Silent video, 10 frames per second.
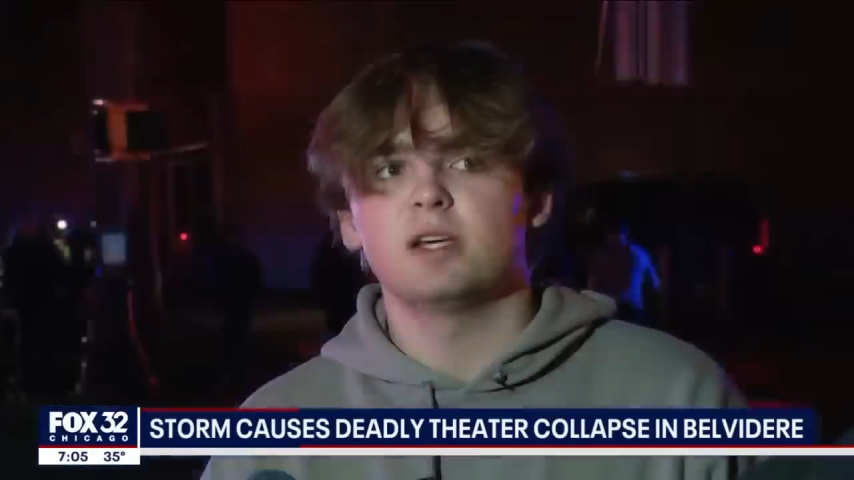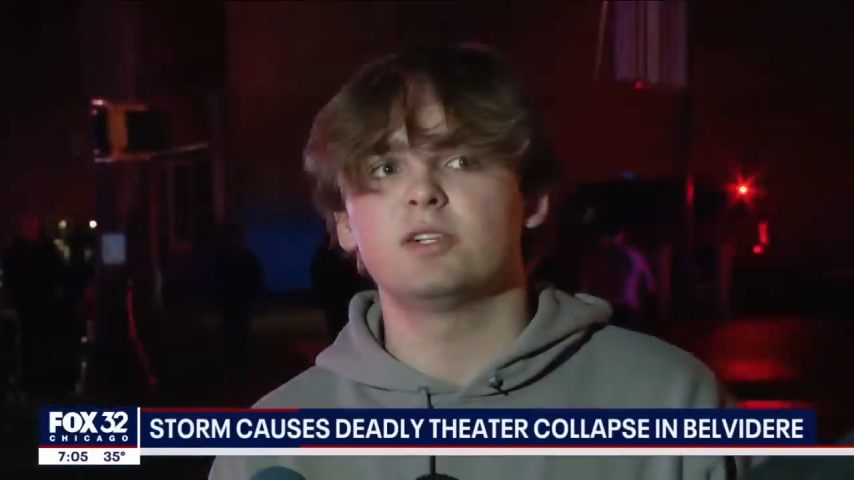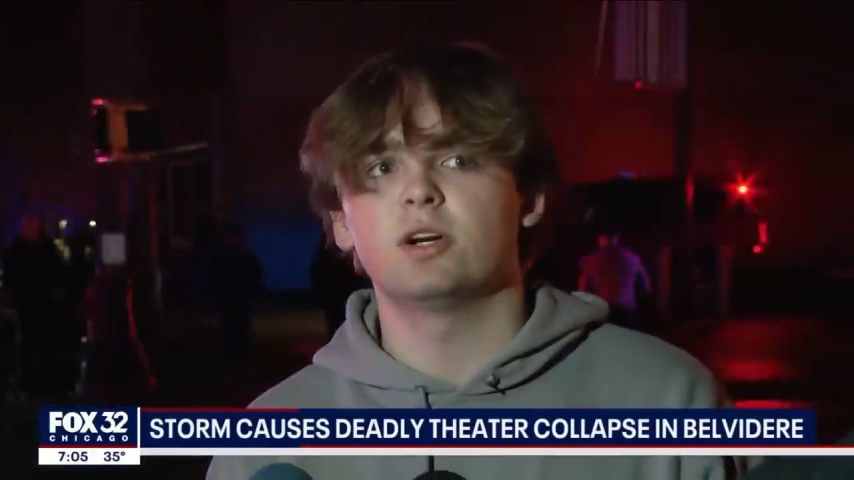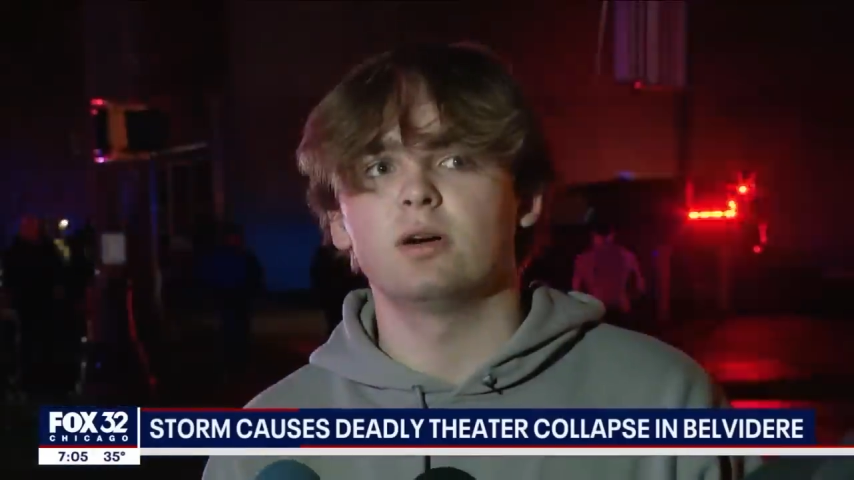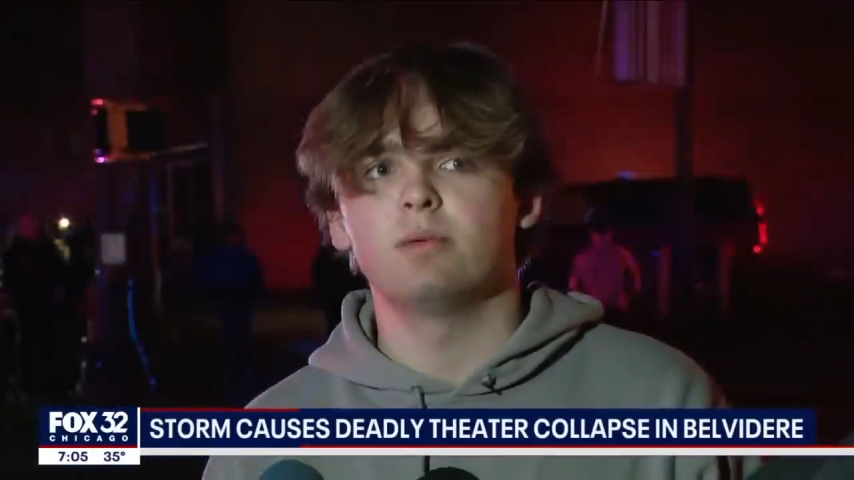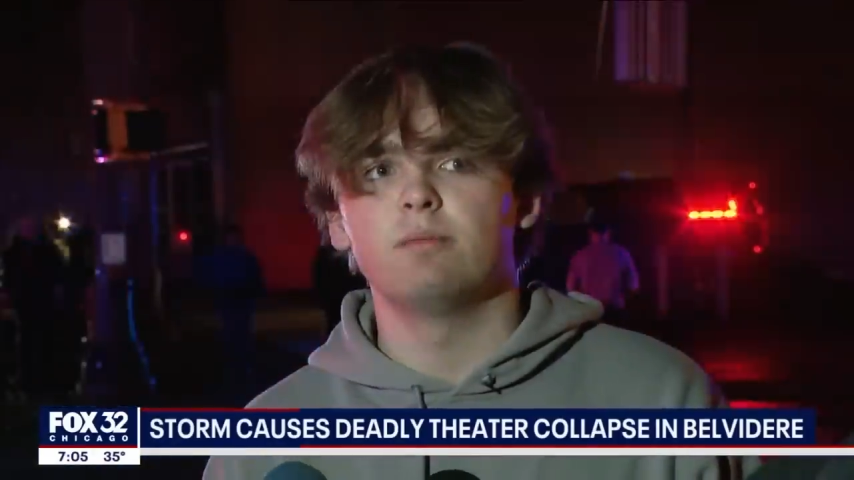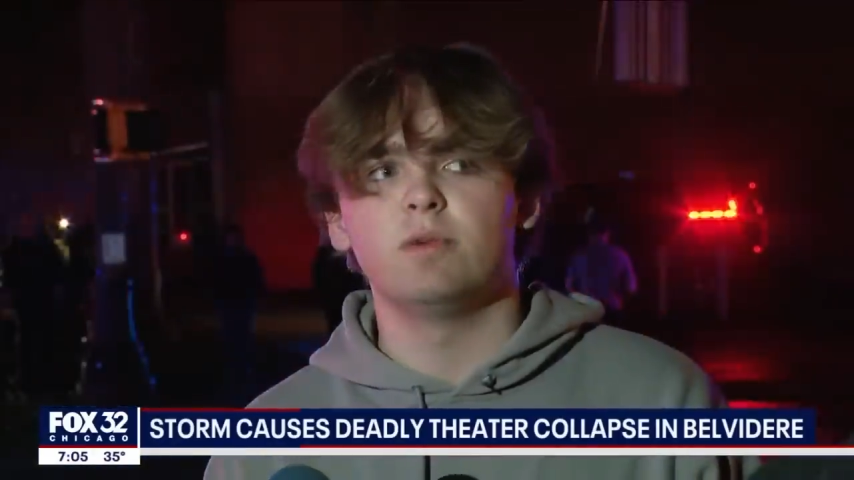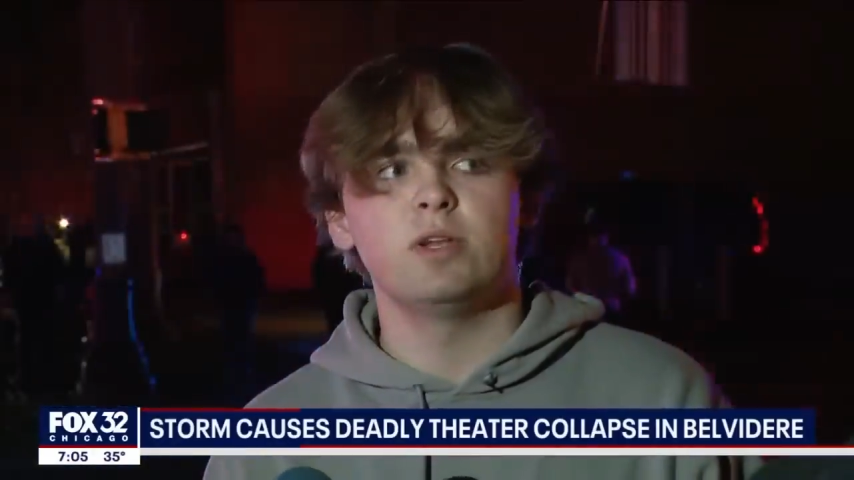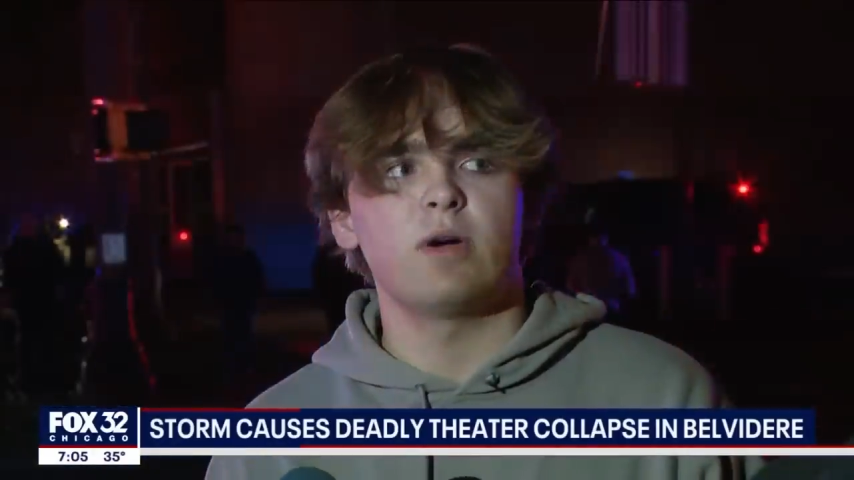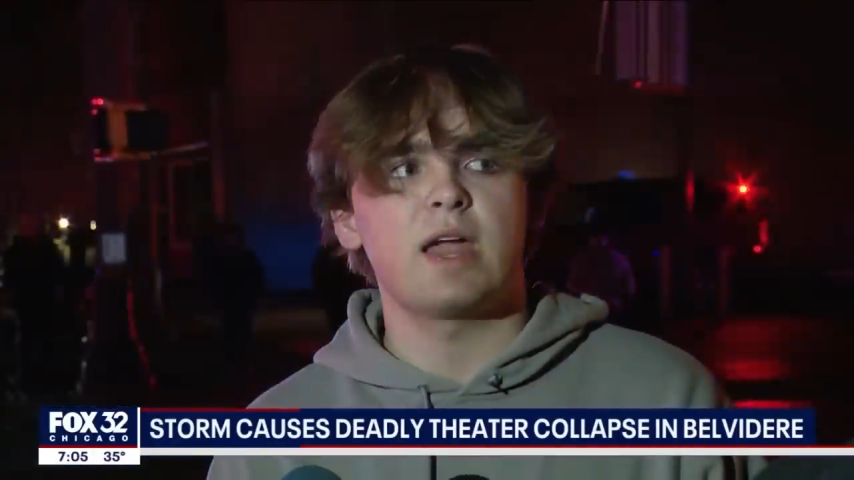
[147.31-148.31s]
does hurt.
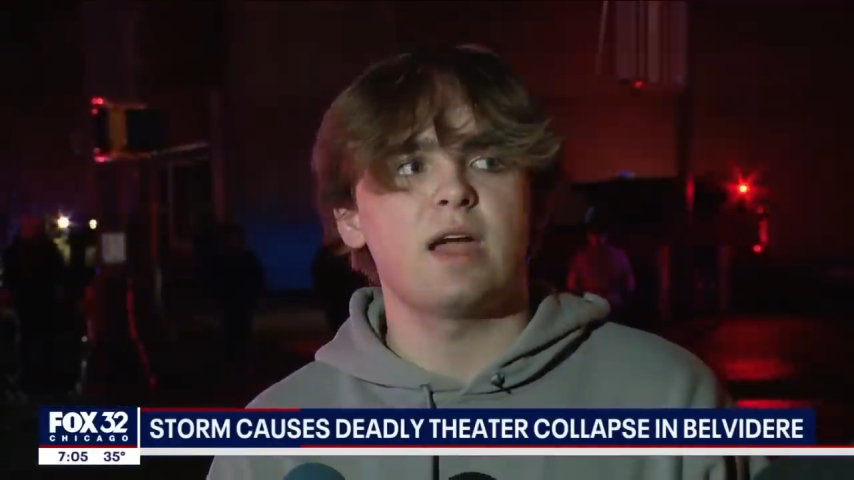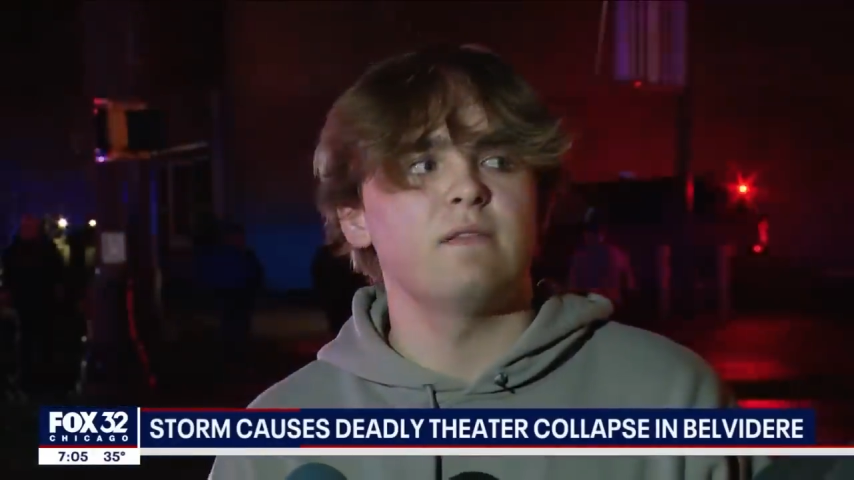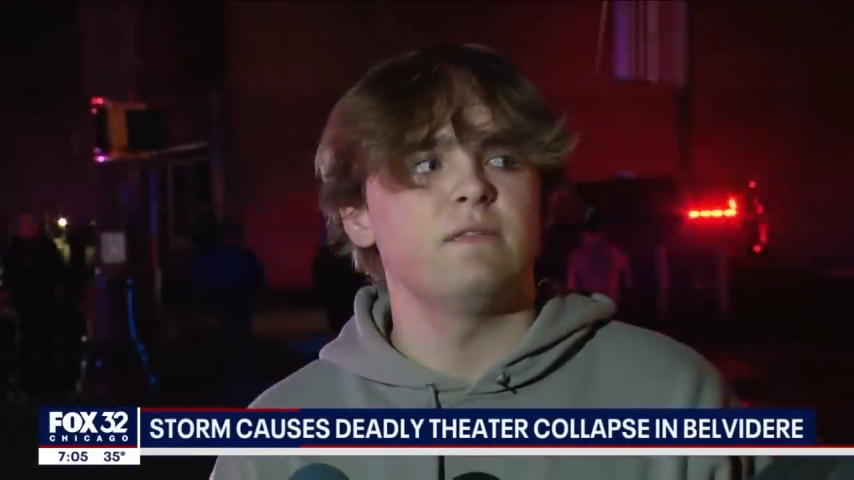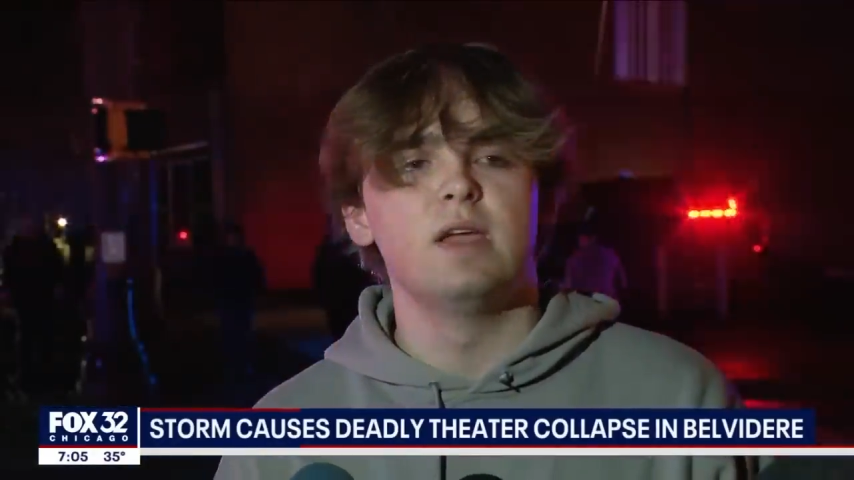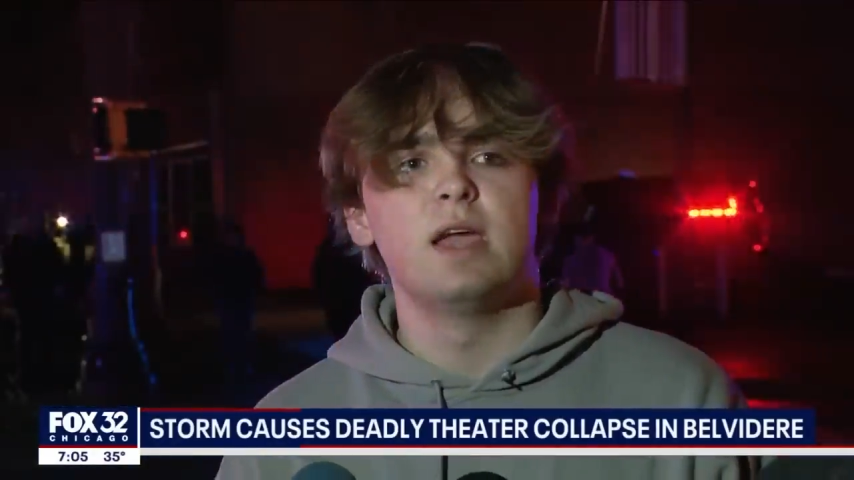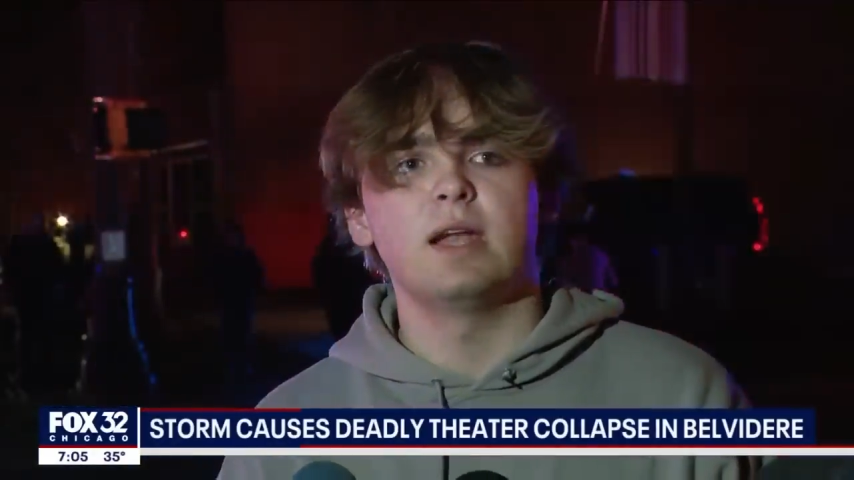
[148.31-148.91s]
We don't have